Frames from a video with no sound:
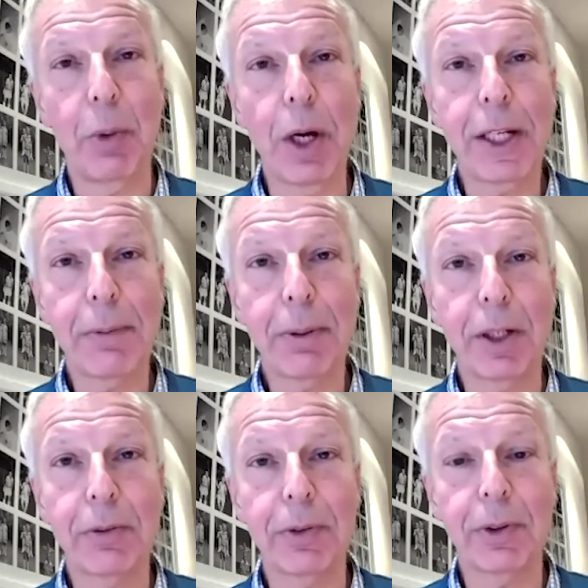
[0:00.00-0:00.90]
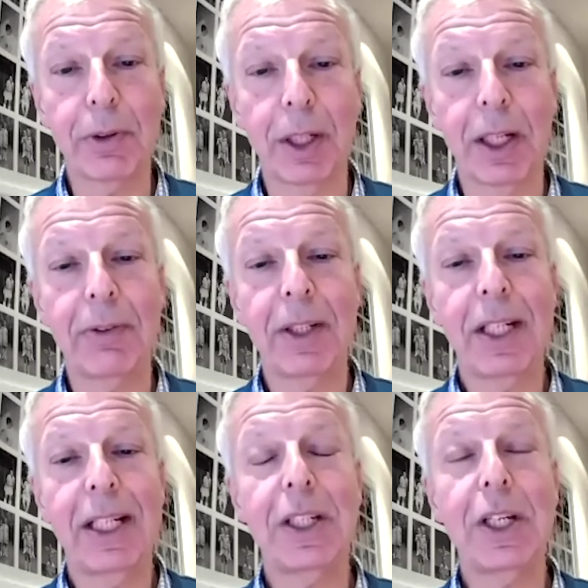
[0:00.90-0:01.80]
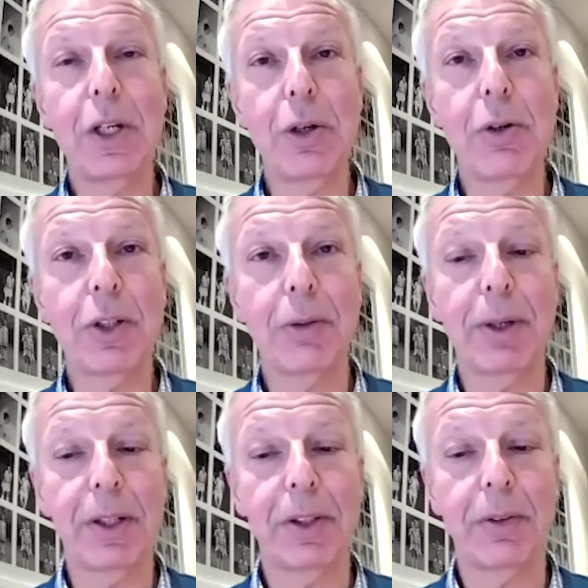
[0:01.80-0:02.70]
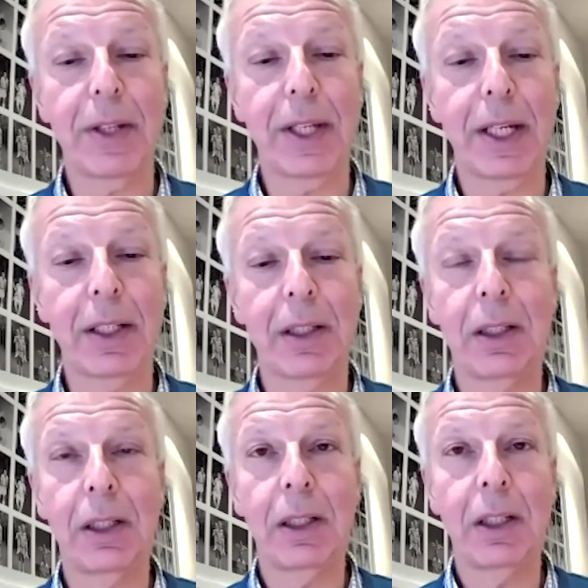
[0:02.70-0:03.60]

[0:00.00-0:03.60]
And the working part of your life is a huge component of that.